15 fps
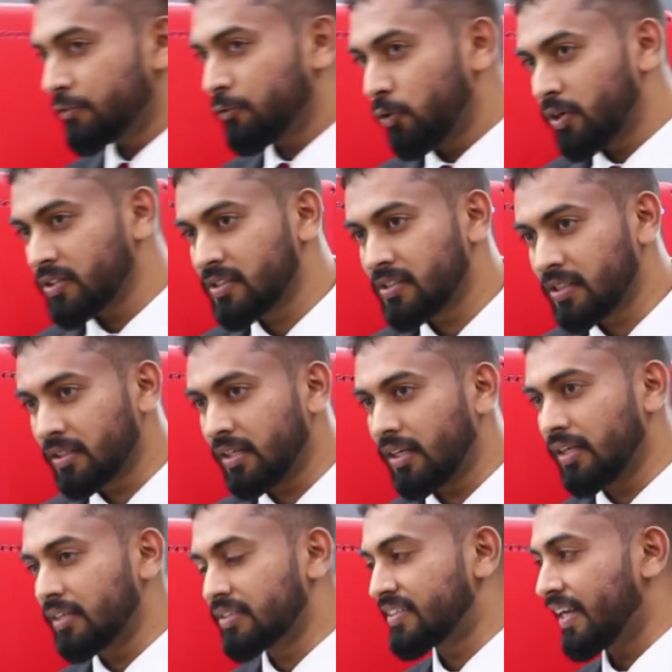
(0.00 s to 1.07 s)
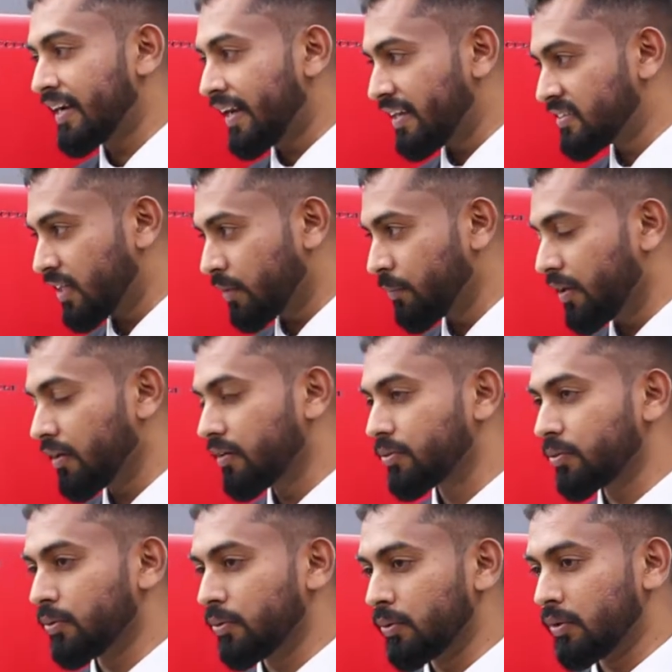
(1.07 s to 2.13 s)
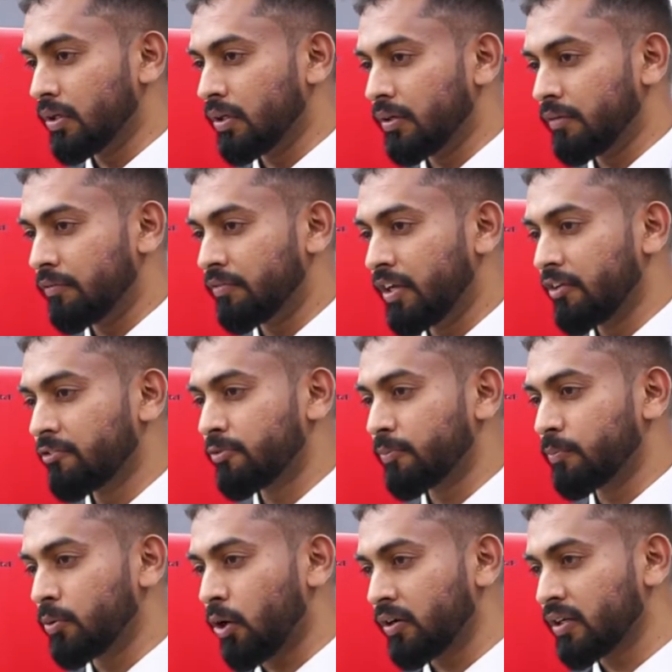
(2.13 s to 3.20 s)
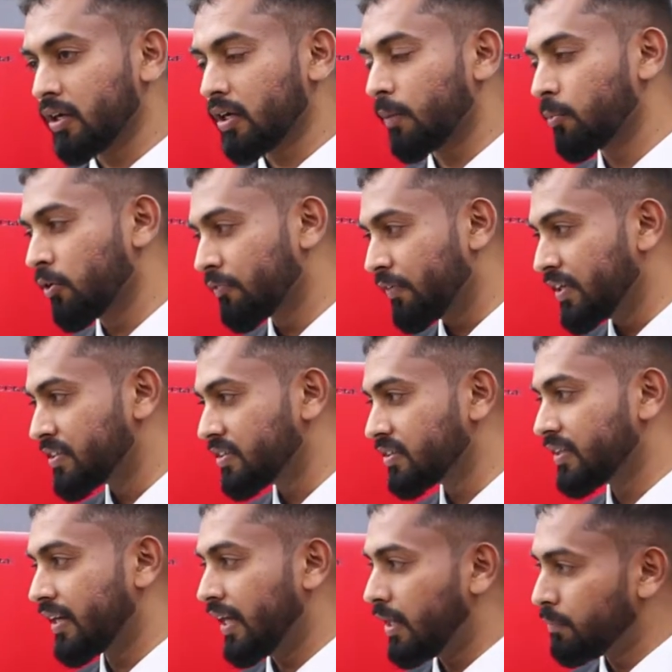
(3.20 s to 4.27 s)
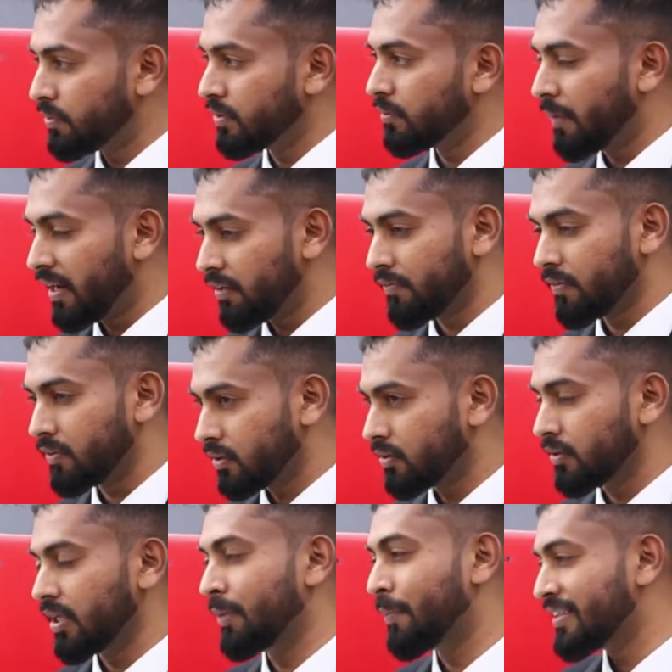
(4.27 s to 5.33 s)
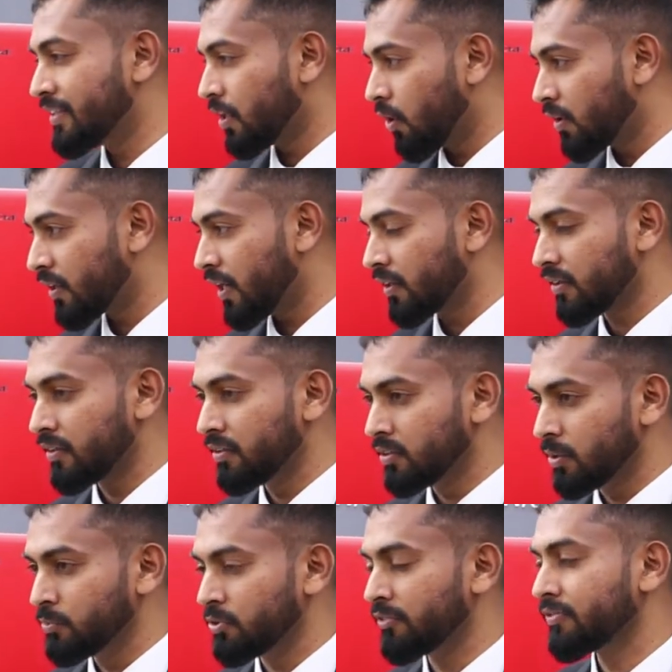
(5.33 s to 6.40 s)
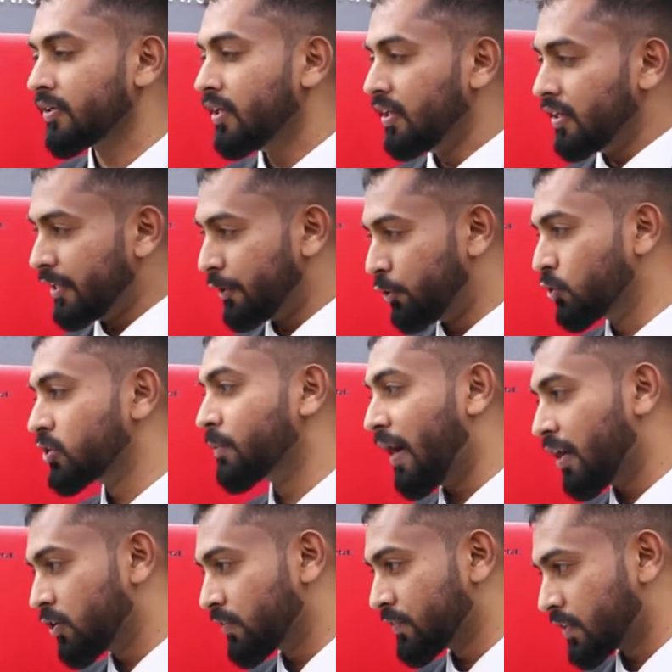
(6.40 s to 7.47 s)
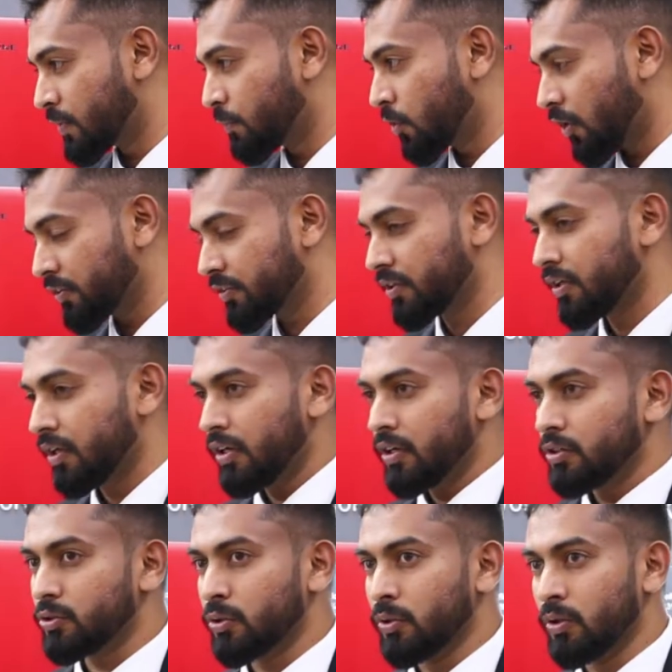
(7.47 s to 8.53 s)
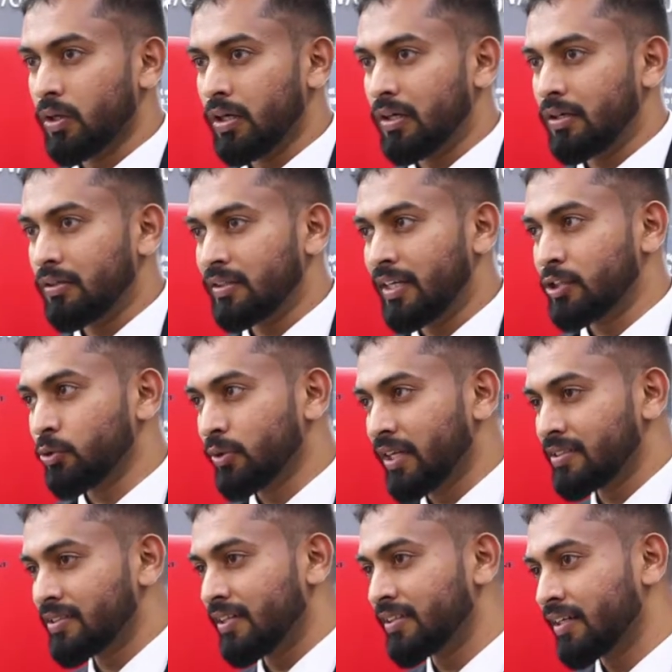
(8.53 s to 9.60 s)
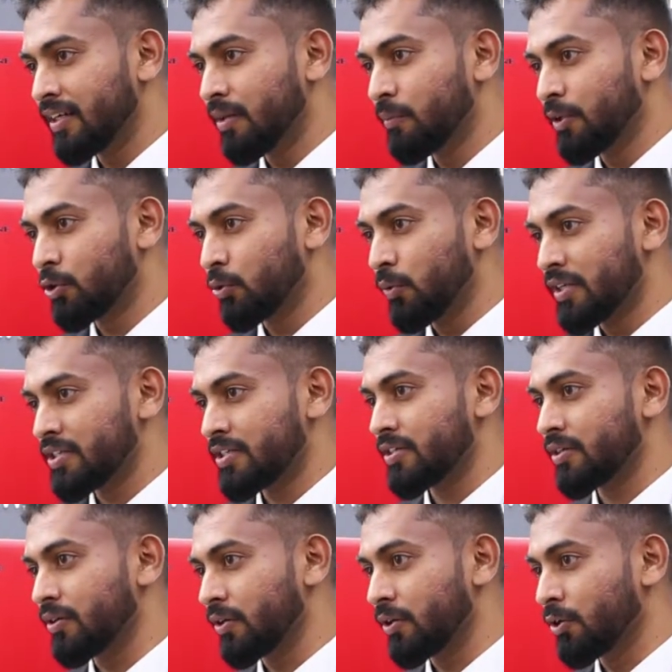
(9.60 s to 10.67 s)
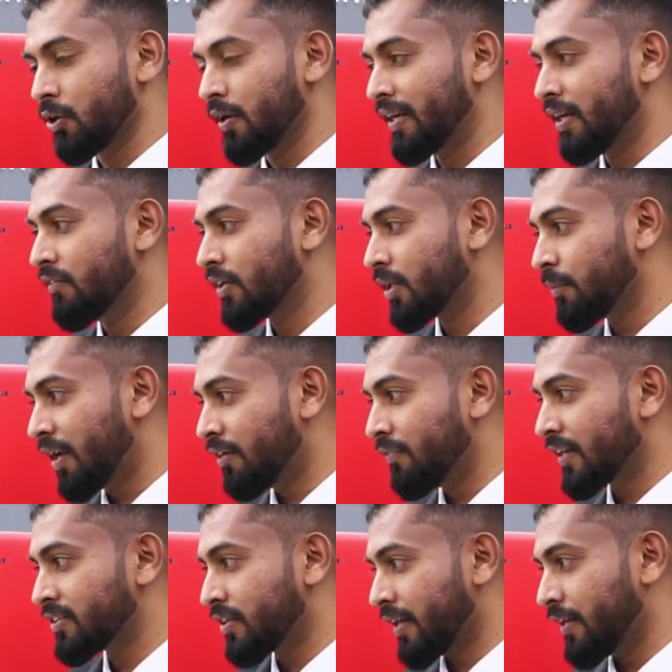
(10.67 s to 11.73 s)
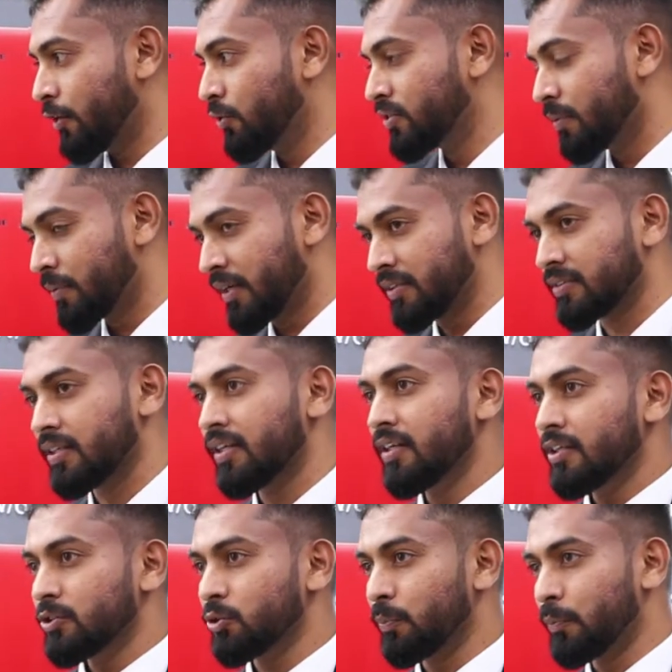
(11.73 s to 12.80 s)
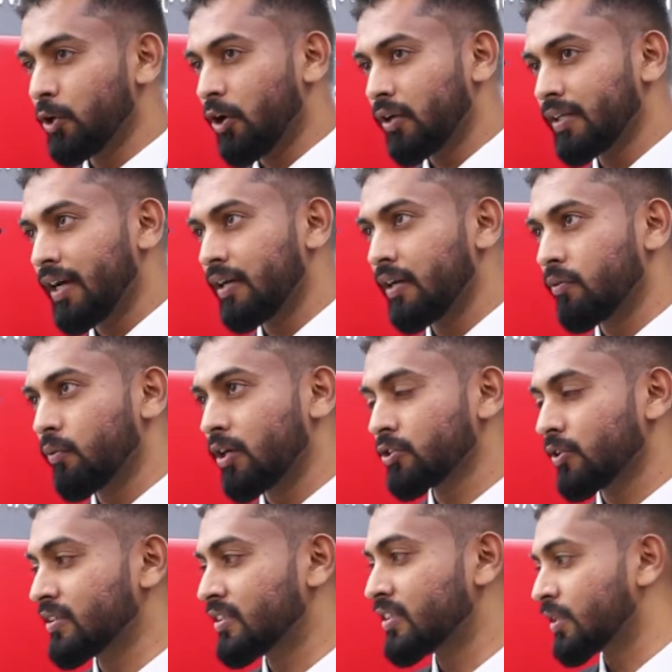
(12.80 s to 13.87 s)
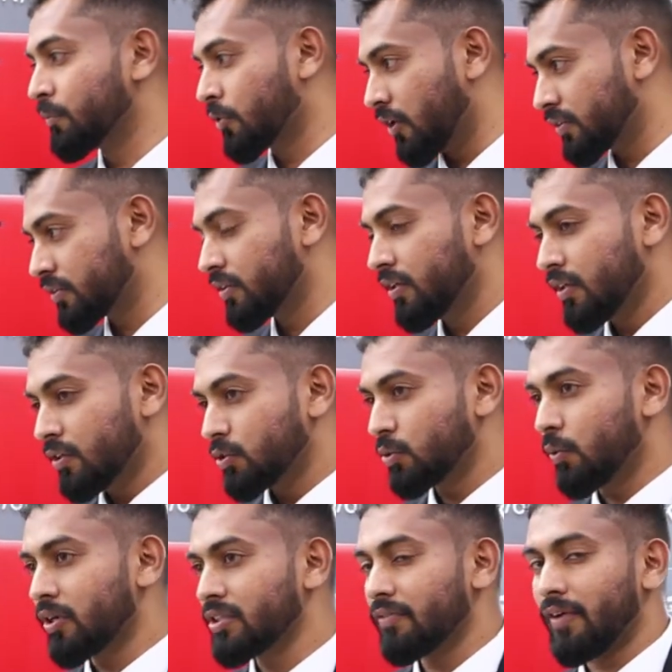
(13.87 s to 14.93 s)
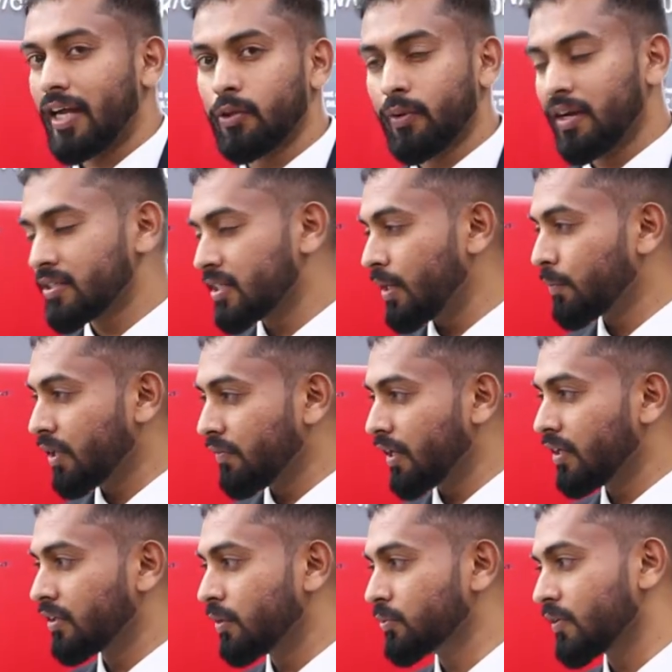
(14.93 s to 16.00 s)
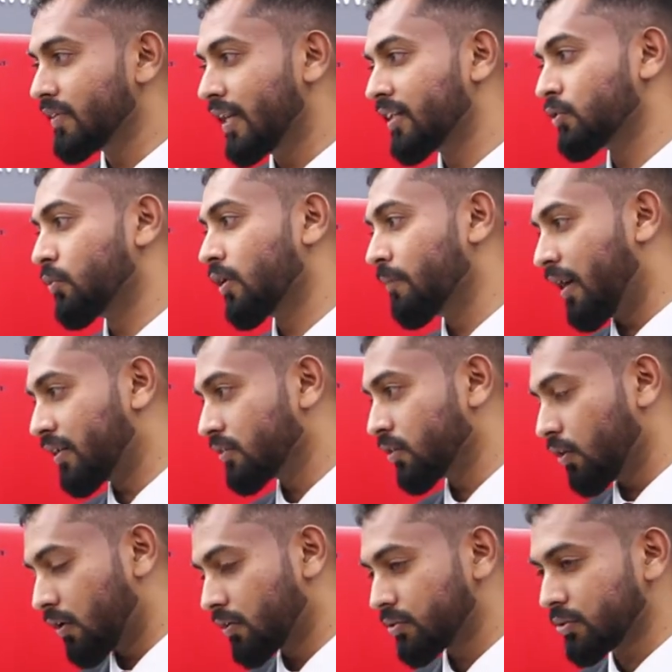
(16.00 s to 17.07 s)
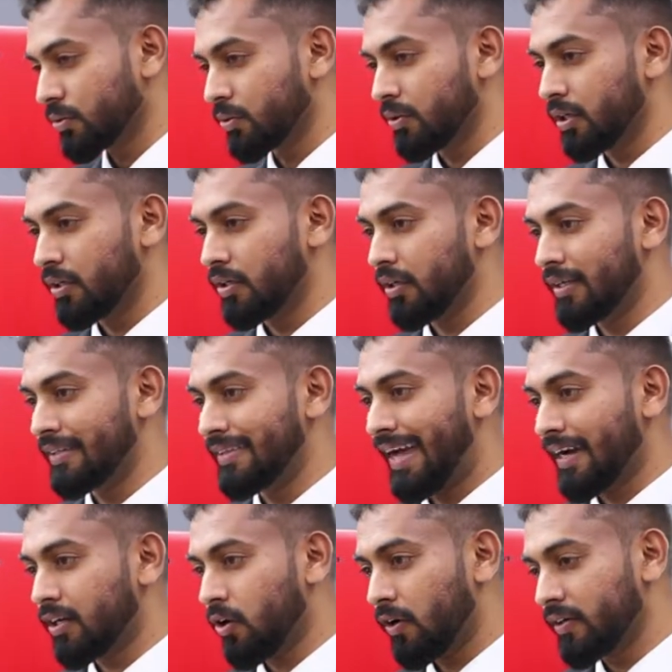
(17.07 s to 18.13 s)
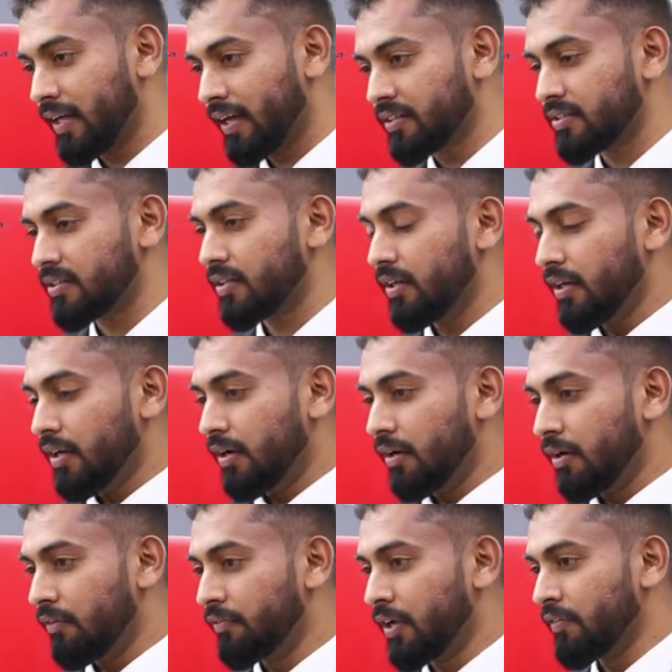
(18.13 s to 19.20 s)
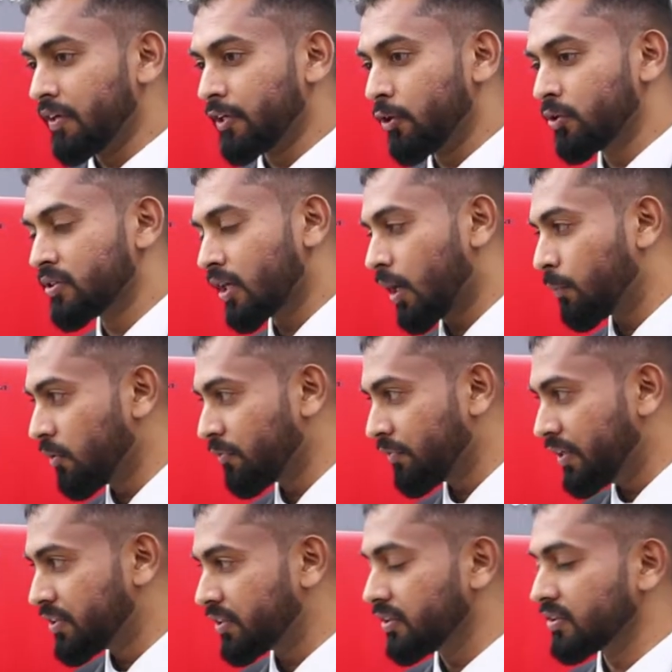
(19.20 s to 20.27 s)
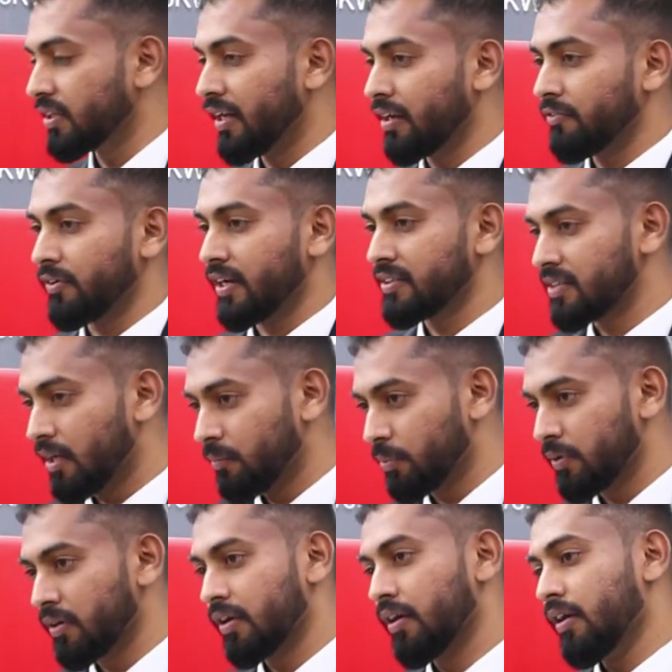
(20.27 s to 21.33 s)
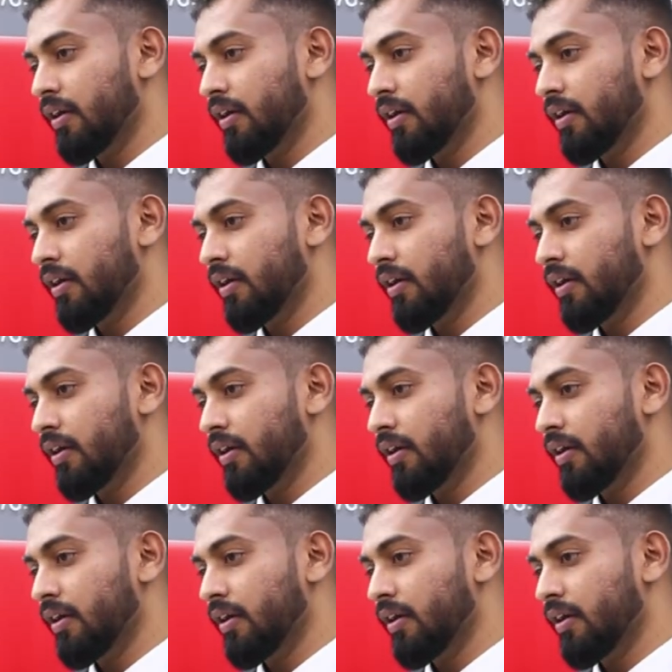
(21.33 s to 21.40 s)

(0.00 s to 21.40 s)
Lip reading: focus is in the C&I segment, so we've brought in a couple of features that help the EPC contractor in terms of reduced balance of system cost. So there's only a certain limit to which an inverter manufacturer can reduce the price. So beyond that, it works on the system cost. So what is the value addition I'm giving in terms of that is what matters a lot. So in that context, we've introduced a couple of features, like, for example,